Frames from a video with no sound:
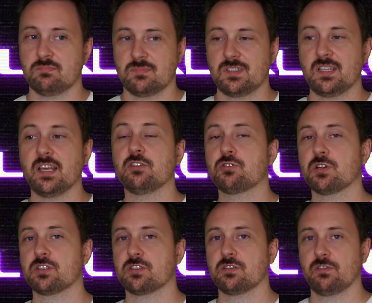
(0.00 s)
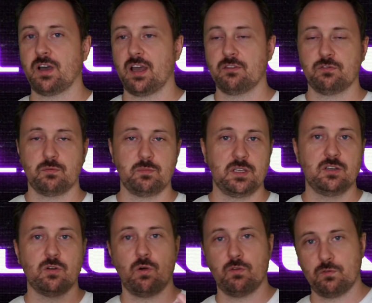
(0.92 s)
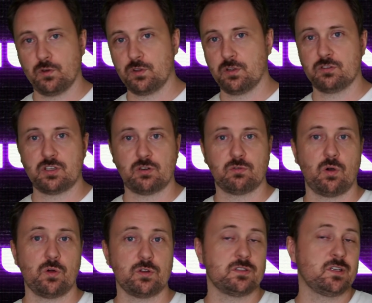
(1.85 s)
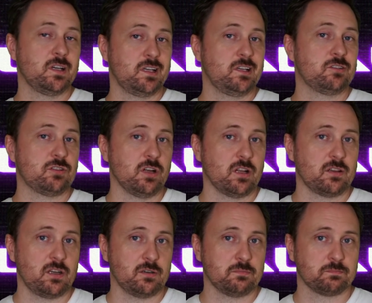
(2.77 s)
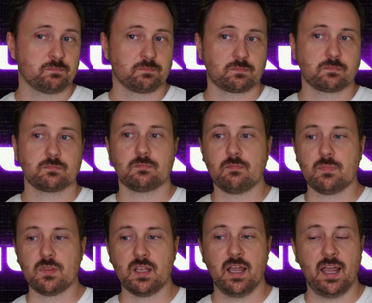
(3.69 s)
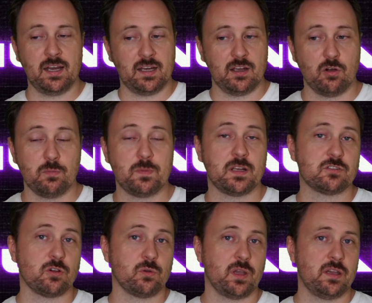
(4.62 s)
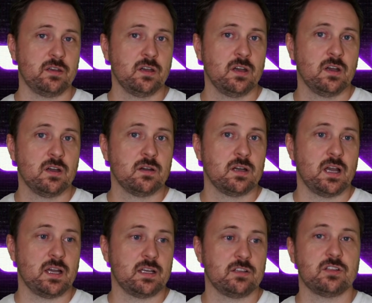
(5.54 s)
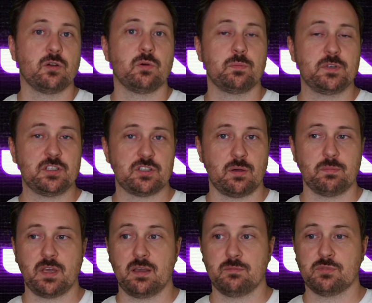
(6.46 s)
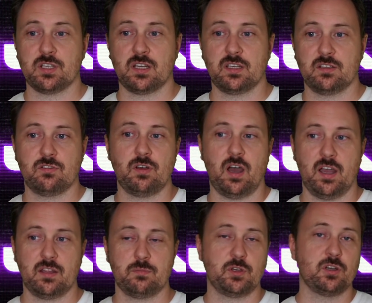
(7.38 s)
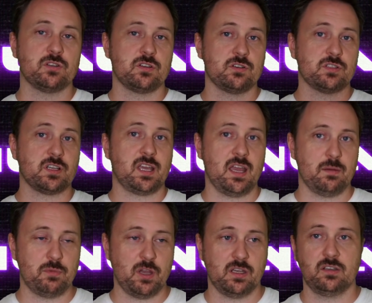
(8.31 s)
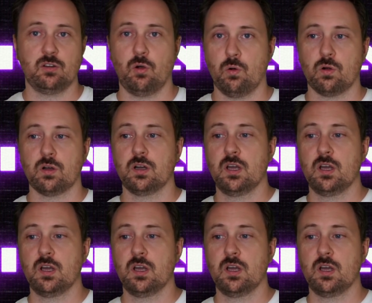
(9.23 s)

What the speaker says: the interest either for me or for the general audience is not there. And I hope that's okay. And there will be some games that either because there's a campaign, or